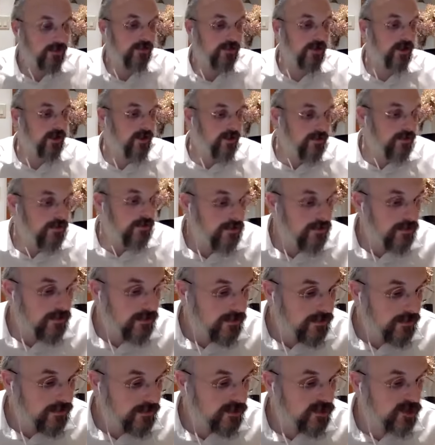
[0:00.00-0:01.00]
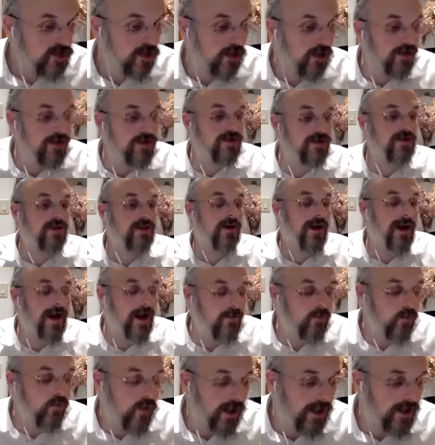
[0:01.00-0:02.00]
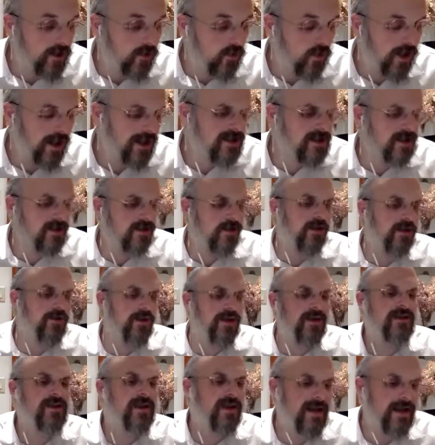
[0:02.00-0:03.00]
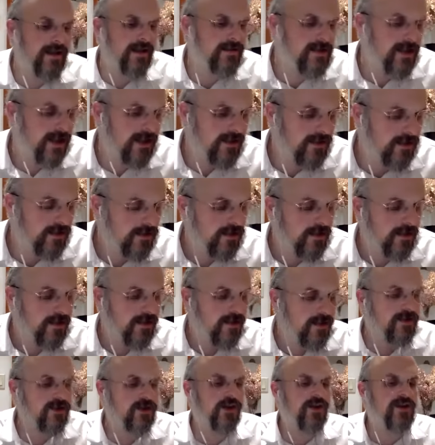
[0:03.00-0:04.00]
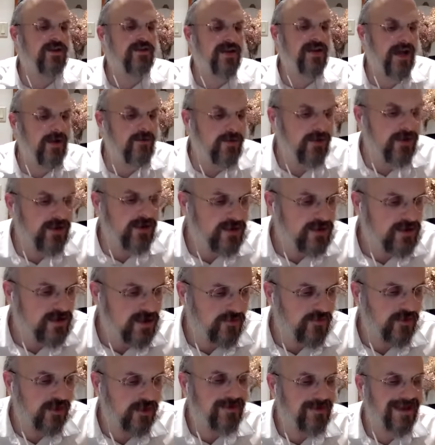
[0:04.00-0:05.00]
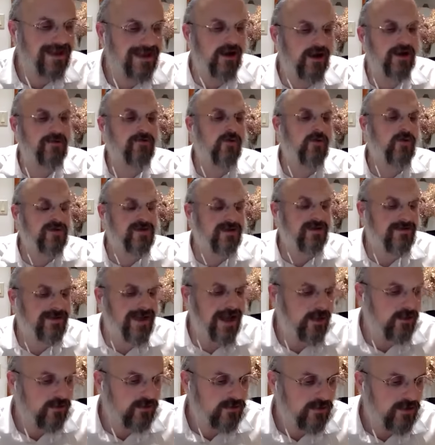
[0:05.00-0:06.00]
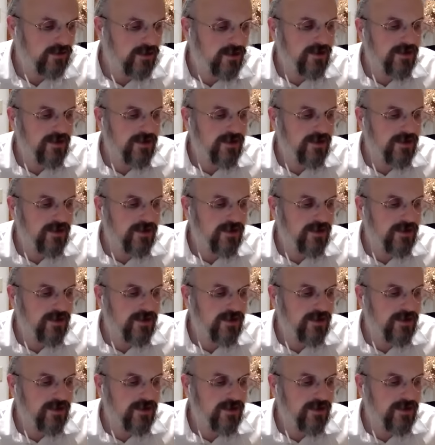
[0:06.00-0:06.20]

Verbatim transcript: Okay? Why, why is it called inside and outside? Because that amma was in doubt.